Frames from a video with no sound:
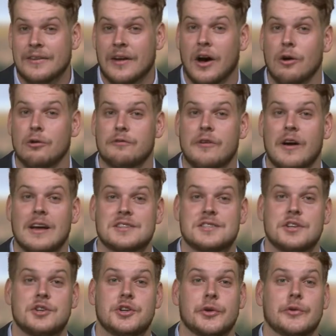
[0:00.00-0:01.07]
The
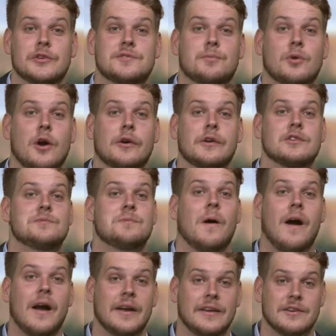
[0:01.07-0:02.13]
Holdfast Insurance Brokers
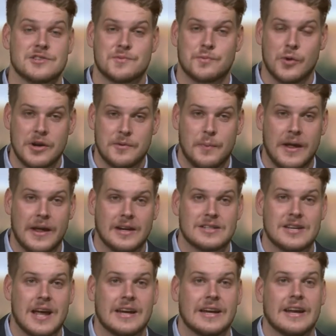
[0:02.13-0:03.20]
Pioneer Sprint being
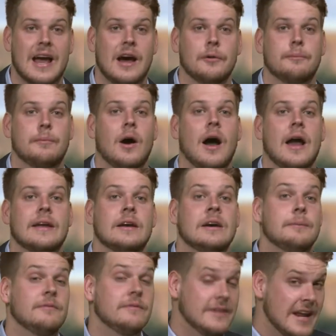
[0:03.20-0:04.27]
taken out by
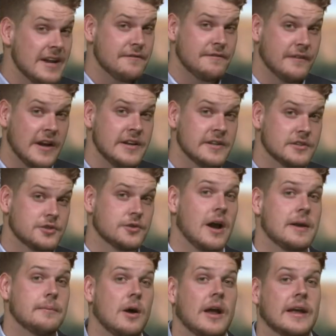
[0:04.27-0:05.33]
Neat Feet,
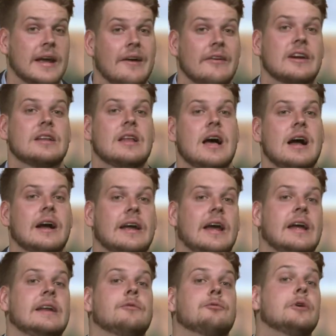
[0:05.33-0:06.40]
trained by Gary Clark
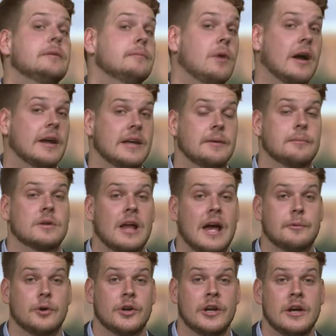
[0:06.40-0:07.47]
and ridden by Kim
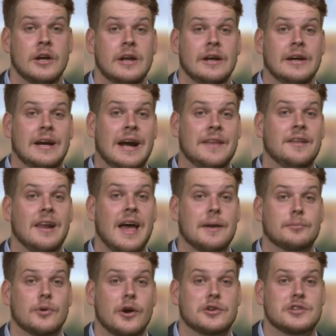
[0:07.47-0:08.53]
Gladwin, and the
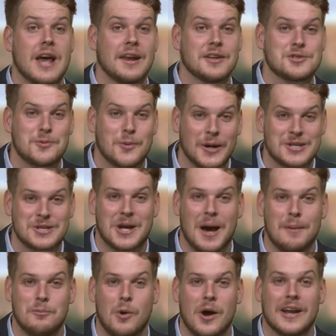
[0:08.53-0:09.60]
Ladbrokes Alice Springs
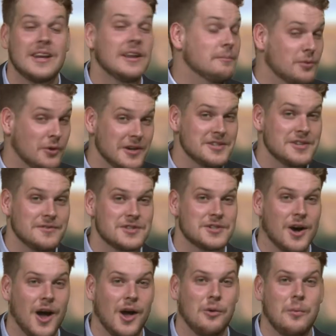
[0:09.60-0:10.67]
Cup won in impressive
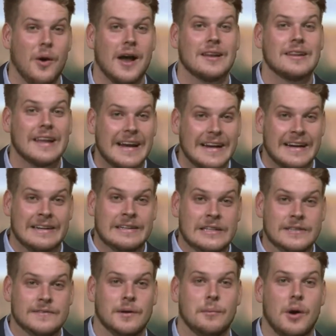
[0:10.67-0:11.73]
style by leader
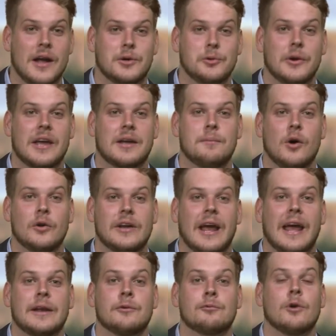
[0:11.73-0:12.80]
for Michael Hickmott
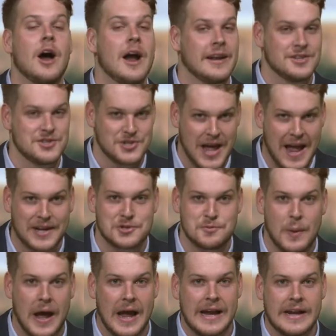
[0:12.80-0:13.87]
and rider Zach
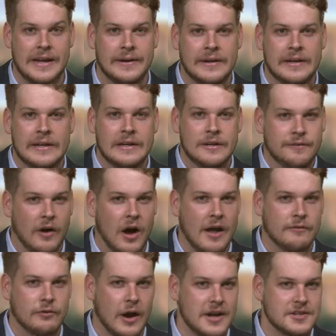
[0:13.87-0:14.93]
Spain.
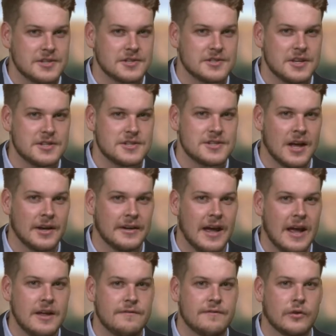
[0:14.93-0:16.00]
5 races this
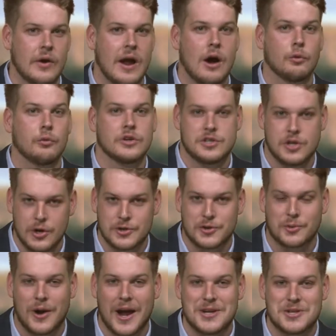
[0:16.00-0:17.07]
Sunday for our return
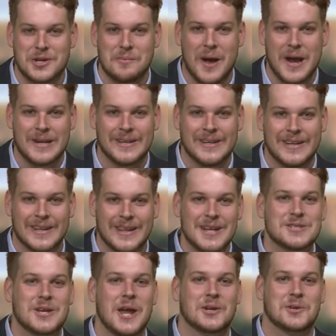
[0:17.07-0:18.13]
to racing meet.
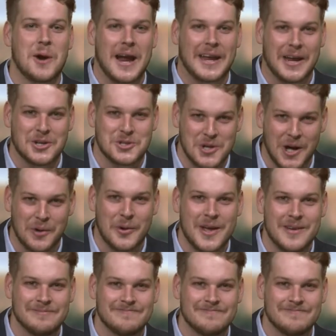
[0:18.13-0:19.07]
Let's get cracking, shall we?